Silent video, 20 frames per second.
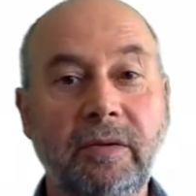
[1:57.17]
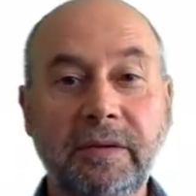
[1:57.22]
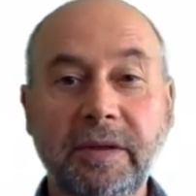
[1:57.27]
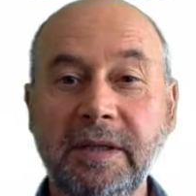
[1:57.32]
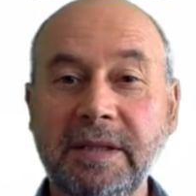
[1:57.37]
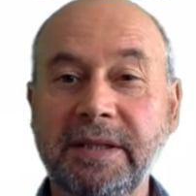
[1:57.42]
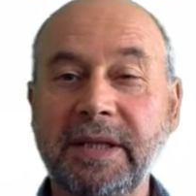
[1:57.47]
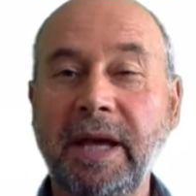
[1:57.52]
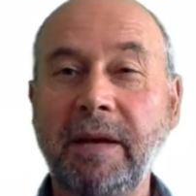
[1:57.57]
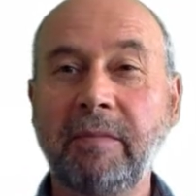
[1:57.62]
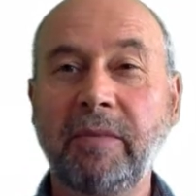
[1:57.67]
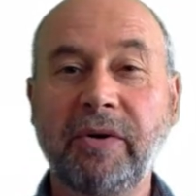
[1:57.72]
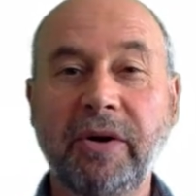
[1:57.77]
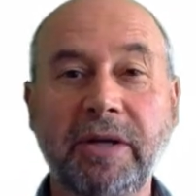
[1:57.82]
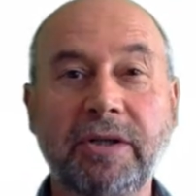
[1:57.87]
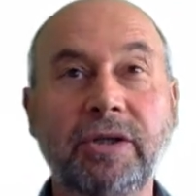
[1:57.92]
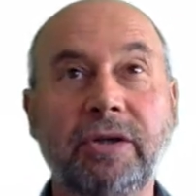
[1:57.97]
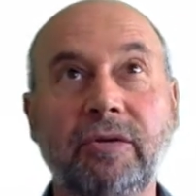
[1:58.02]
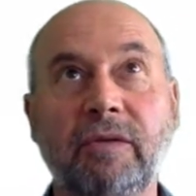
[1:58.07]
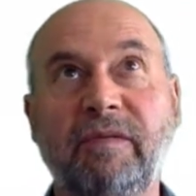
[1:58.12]
On the same
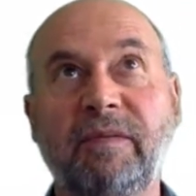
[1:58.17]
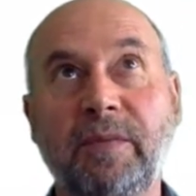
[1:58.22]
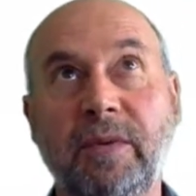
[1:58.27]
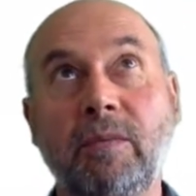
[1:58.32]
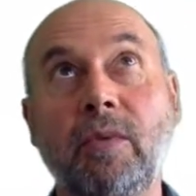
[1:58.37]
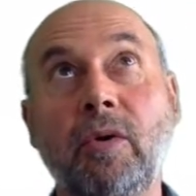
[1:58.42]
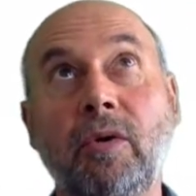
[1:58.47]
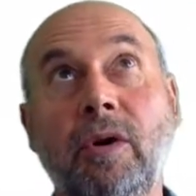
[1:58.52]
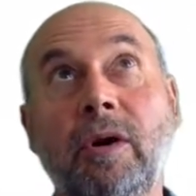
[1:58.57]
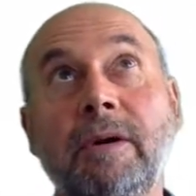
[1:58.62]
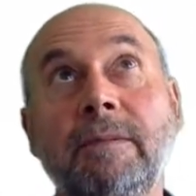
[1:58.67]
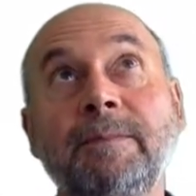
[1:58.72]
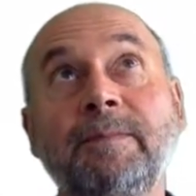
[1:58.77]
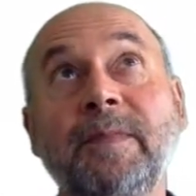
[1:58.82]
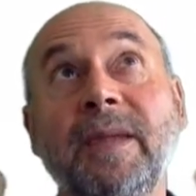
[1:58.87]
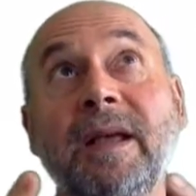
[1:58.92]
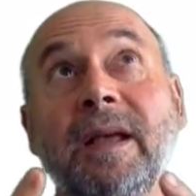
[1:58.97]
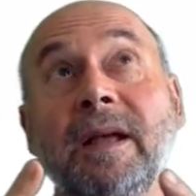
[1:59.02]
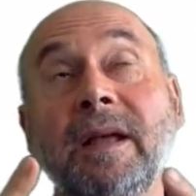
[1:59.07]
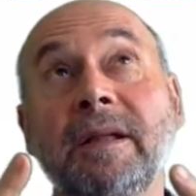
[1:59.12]
region of promoter,
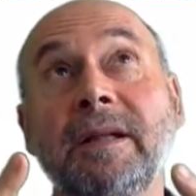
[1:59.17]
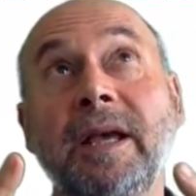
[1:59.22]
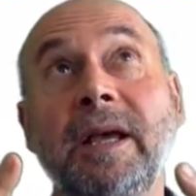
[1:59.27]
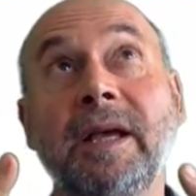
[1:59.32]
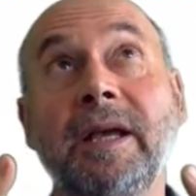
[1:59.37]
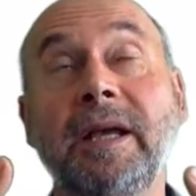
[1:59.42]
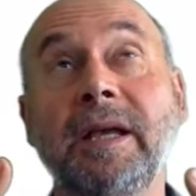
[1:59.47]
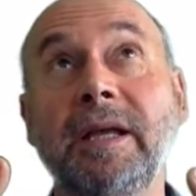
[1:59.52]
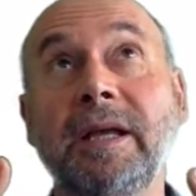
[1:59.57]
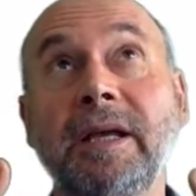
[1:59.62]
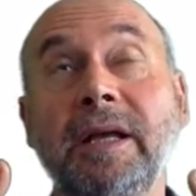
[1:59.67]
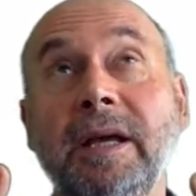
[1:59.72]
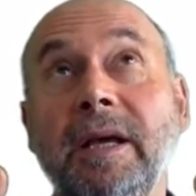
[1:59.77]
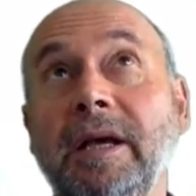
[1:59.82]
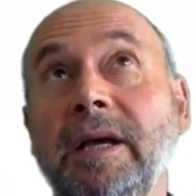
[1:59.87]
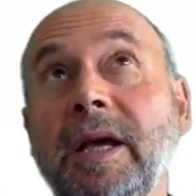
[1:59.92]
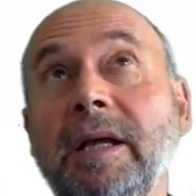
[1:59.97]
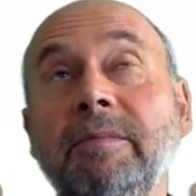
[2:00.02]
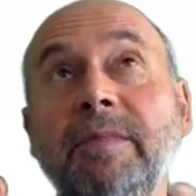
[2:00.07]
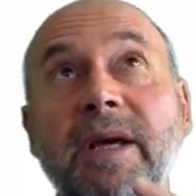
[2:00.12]
they
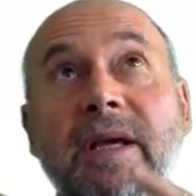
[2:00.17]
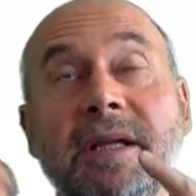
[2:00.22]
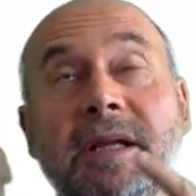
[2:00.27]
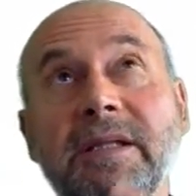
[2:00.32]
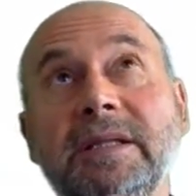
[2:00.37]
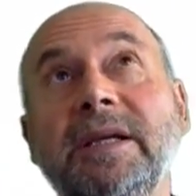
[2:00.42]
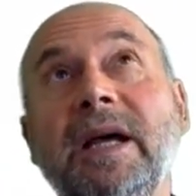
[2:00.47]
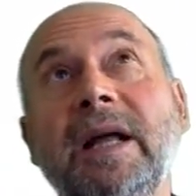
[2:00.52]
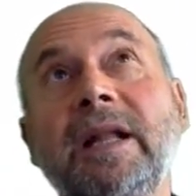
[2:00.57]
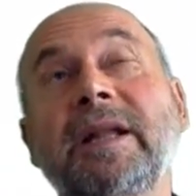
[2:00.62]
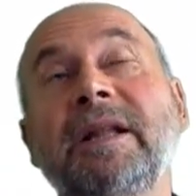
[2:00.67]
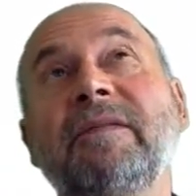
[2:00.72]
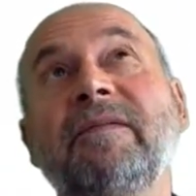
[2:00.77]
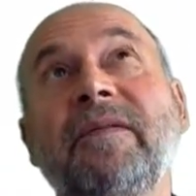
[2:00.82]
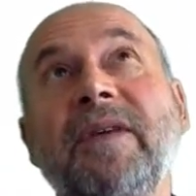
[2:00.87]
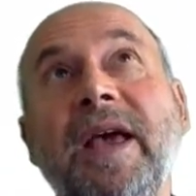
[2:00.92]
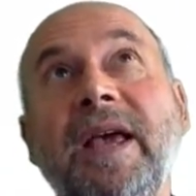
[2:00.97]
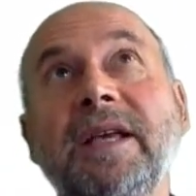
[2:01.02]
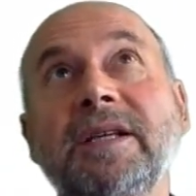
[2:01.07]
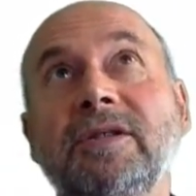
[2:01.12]
can be in a silent
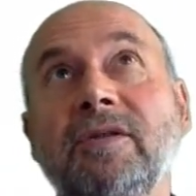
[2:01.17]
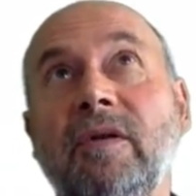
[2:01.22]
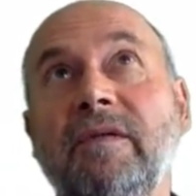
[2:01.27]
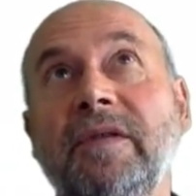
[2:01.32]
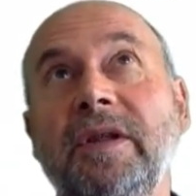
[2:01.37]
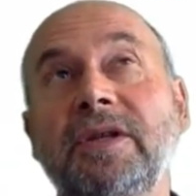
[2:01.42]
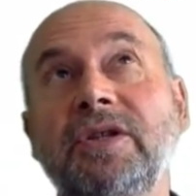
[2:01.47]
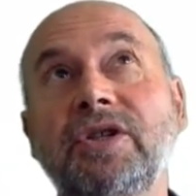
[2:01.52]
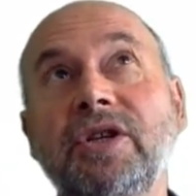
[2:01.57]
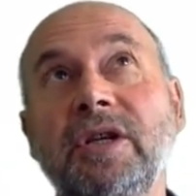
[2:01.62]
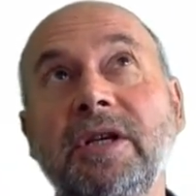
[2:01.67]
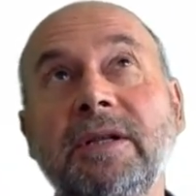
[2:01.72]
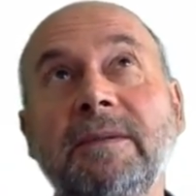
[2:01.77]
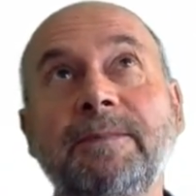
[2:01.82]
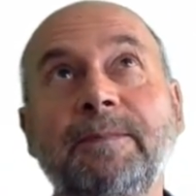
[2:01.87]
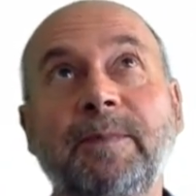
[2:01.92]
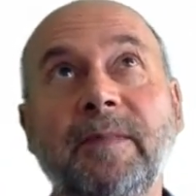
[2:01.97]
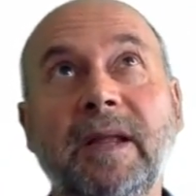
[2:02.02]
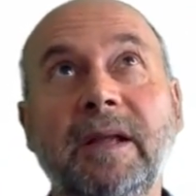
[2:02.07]
phase of the gene.